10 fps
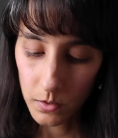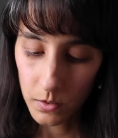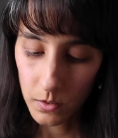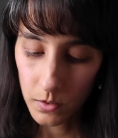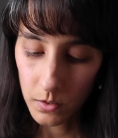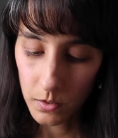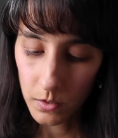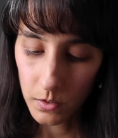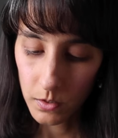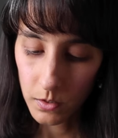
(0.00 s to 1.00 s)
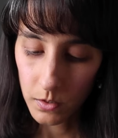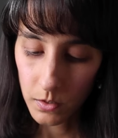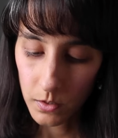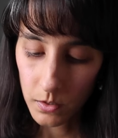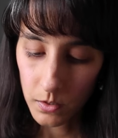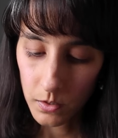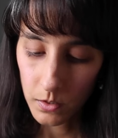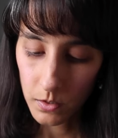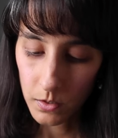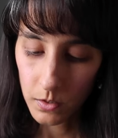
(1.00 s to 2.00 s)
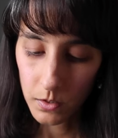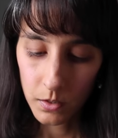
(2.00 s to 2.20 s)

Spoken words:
Nobody speaks.